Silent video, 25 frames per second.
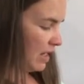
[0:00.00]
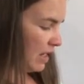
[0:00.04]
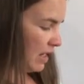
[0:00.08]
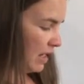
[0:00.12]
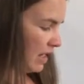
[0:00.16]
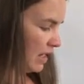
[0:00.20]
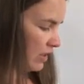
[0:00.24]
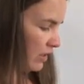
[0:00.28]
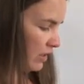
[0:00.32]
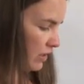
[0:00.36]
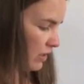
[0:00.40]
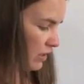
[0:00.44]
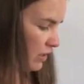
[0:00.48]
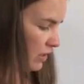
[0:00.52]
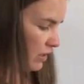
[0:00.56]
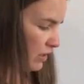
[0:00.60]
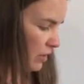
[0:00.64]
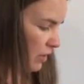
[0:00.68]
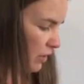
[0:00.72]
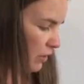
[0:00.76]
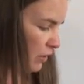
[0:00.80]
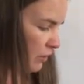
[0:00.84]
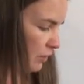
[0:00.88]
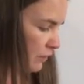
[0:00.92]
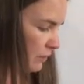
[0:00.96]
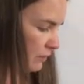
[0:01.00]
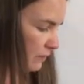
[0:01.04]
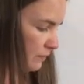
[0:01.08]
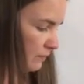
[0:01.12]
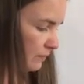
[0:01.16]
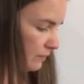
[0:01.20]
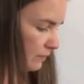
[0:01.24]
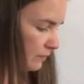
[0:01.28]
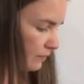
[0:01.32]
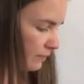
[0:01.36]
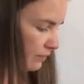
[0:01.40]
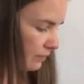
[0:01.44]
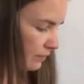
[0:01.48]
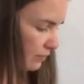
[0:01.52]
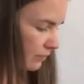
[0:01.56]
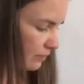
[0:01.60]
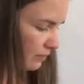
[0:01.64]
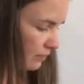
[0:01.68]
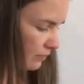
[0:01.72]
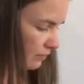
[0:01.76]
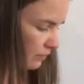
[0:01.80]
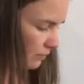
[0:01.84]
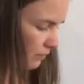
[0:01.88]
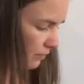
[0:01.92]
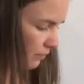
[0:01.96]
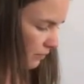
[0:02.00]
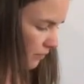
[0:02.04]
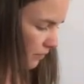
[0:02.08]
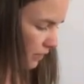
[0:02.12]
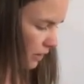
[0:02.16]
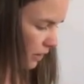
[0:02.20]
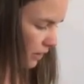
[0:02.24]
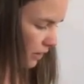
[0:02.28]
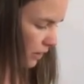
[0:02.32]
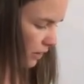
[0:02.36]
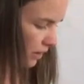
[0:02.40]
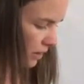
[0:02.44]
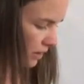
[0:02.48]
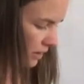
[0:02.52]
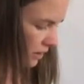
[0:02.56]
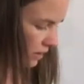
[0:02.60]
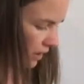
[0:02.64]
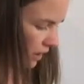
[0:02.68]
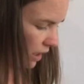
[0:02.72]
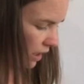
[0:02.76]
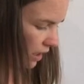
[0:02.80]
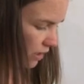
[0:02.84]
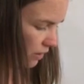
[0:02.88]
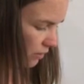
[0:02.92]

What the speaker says: And so there is not